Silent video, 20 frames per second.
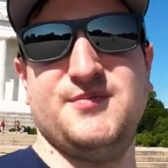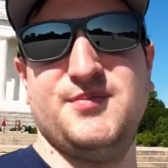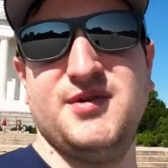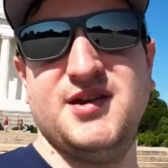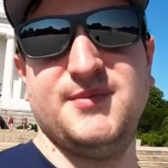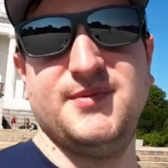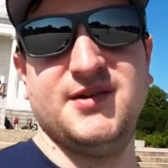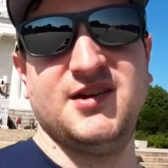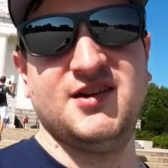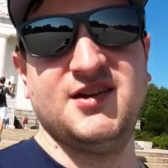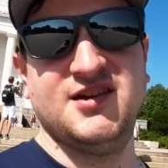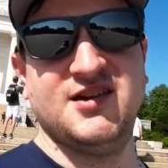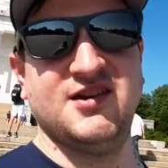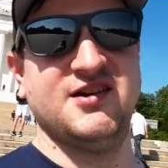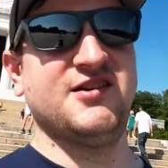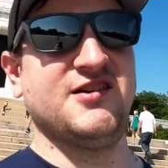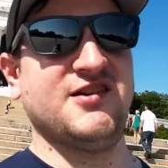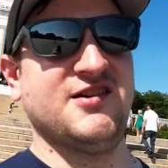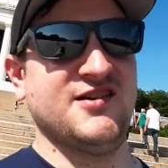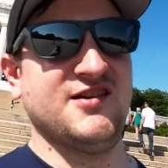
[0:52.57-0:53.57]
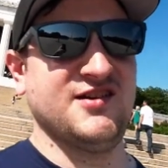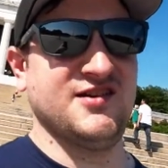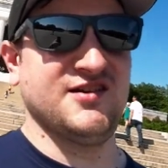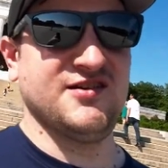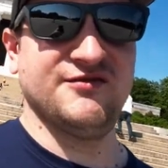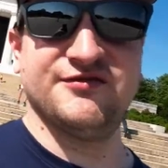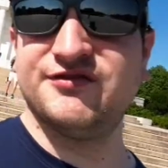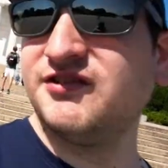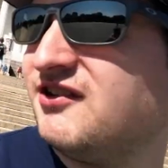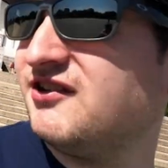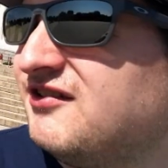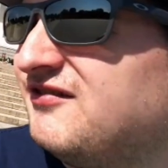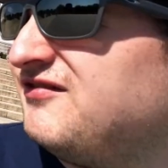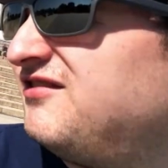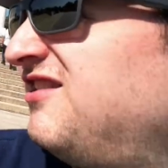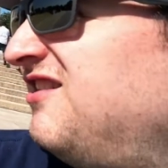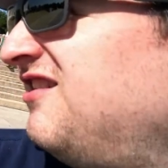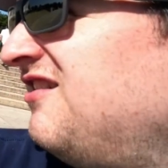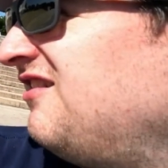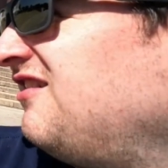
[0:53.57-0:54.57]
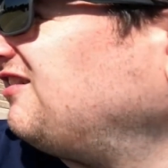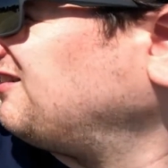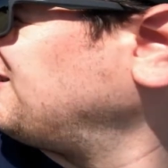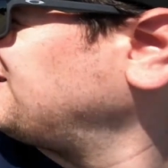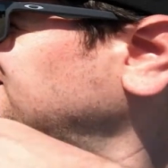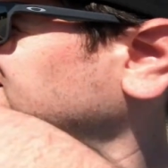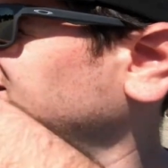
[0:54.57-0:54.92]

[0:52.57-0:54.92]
PBE here in front of the well,